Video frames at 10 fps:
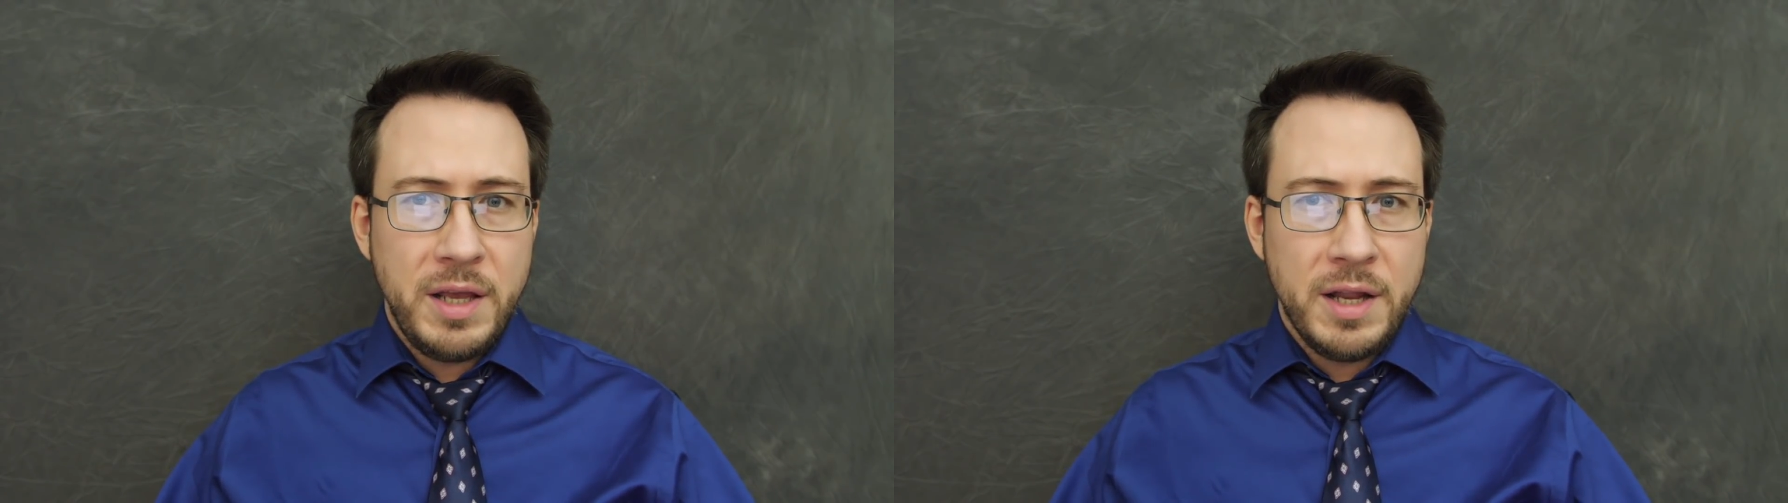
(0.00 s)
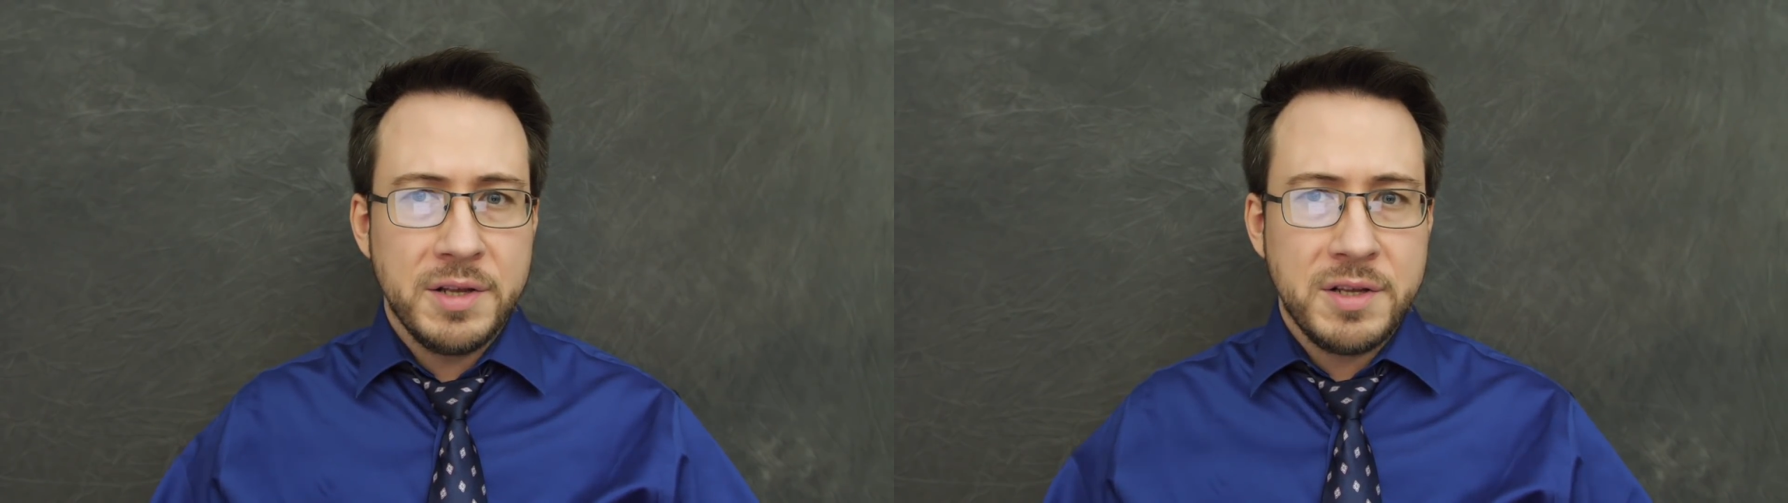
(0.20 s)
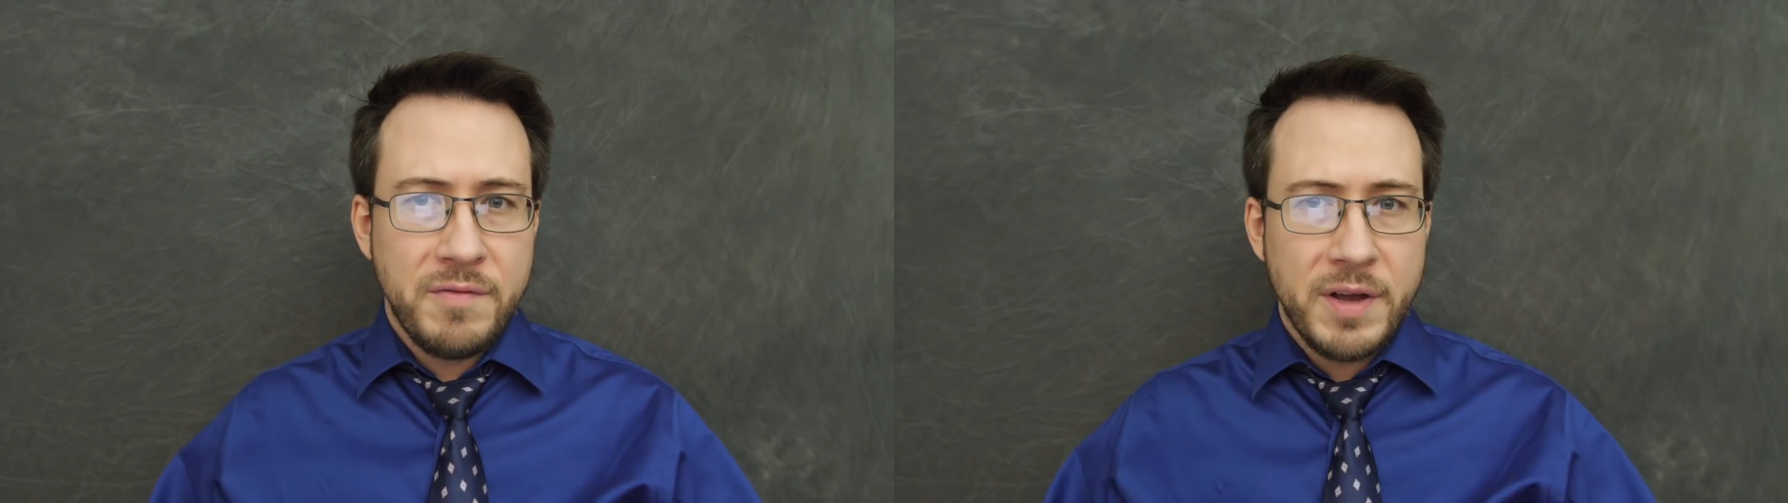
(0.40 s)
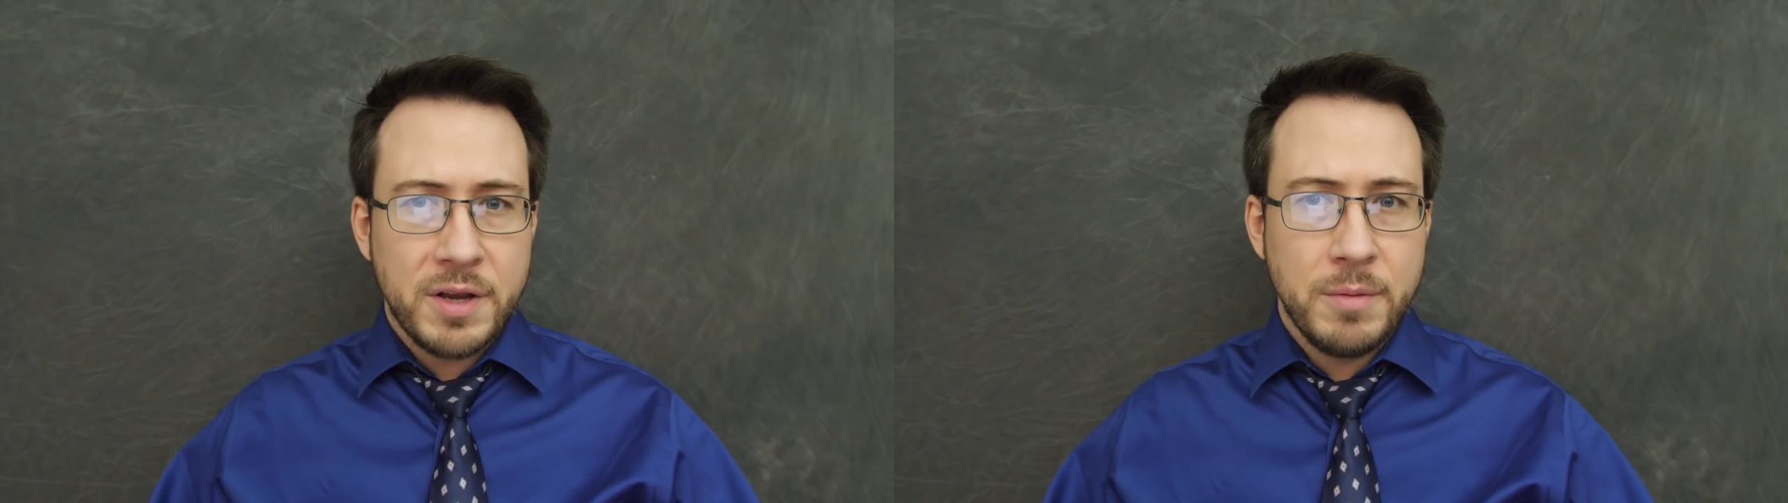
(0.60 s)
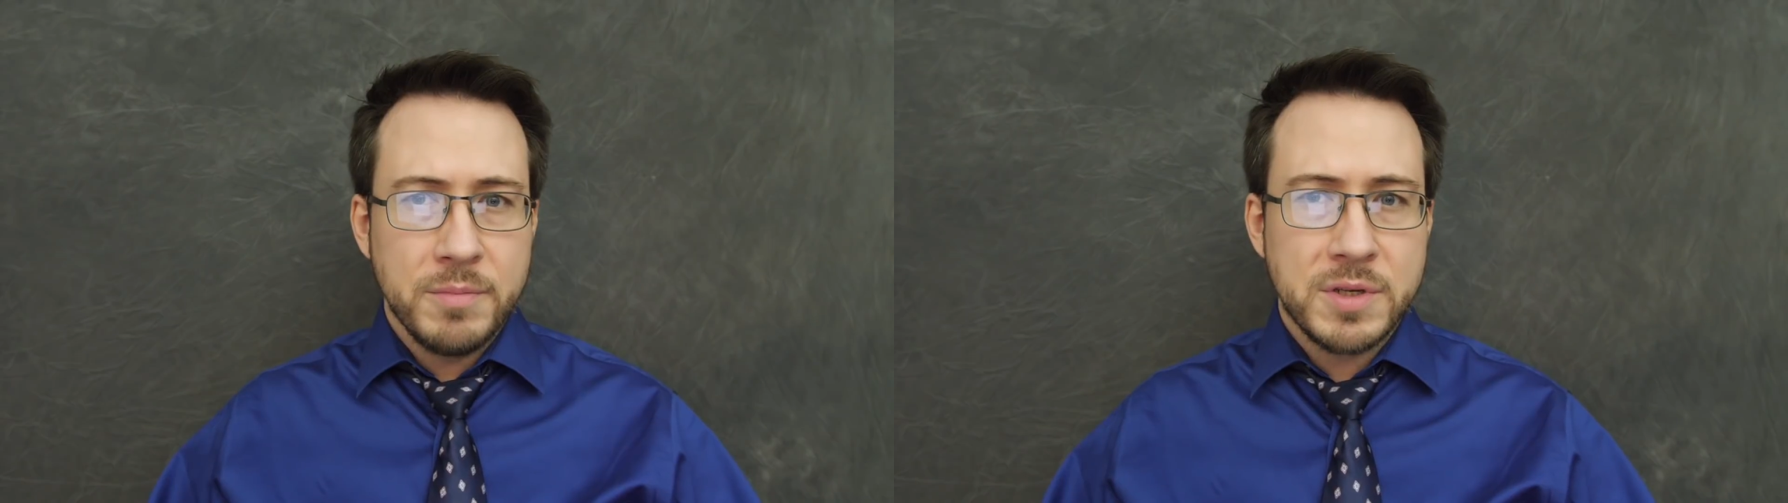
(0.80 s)
innocent
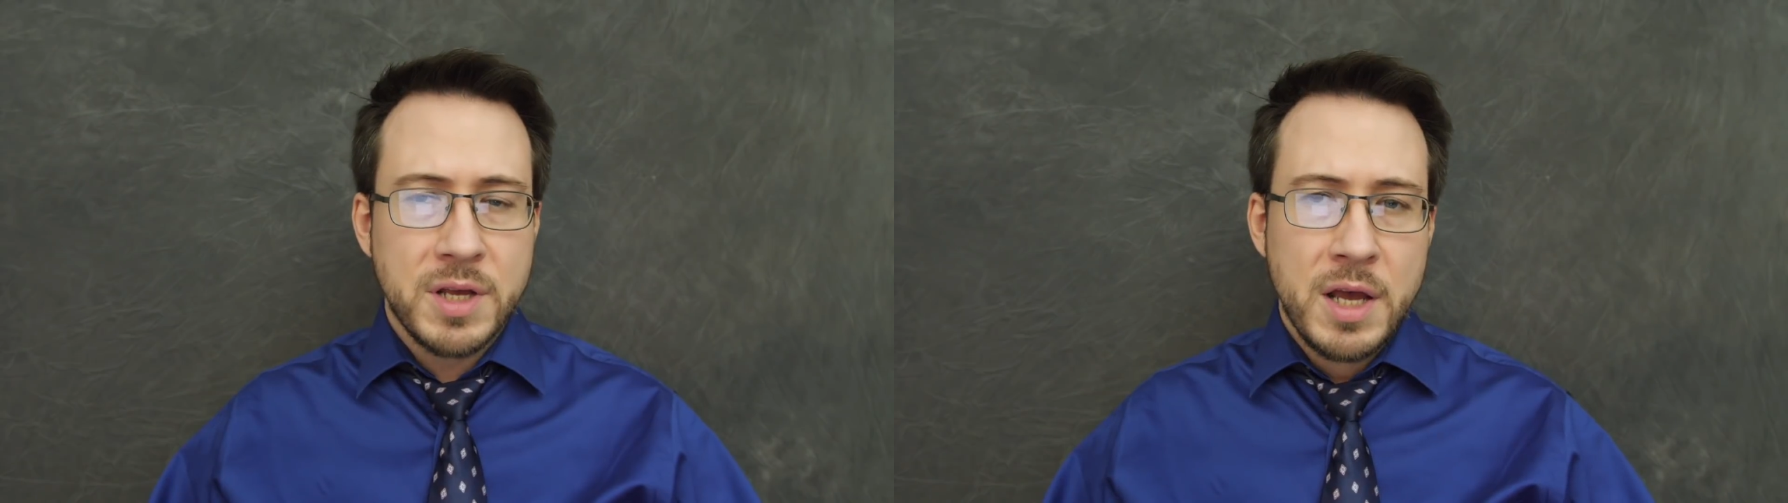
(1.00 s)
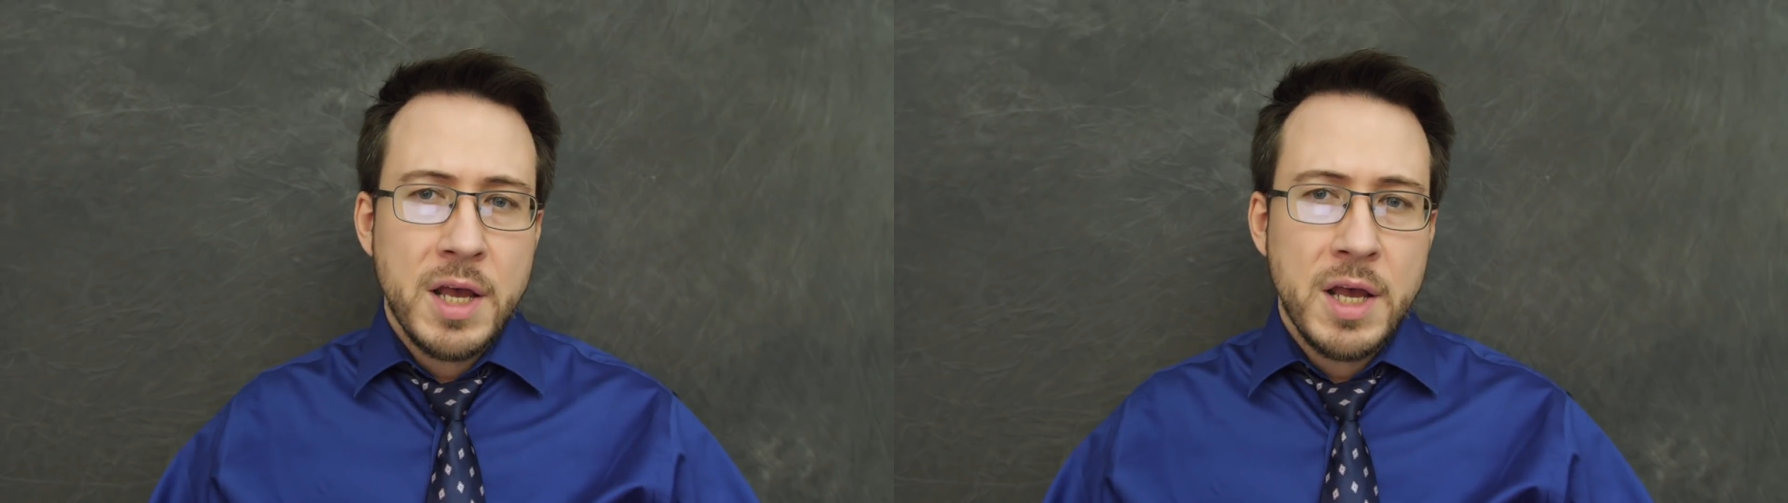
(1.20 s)
victims.